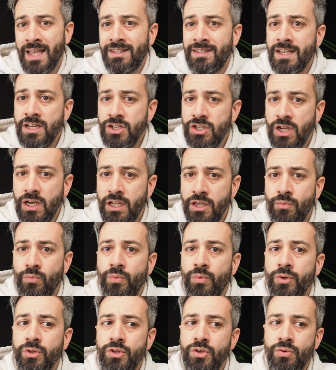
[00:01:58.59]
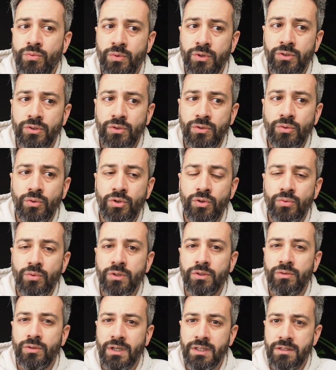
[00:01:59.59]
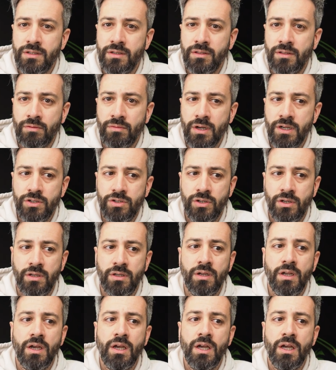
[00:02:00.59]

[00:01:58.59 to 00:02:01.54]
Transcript: essentially what you want to do, you want to answer the question,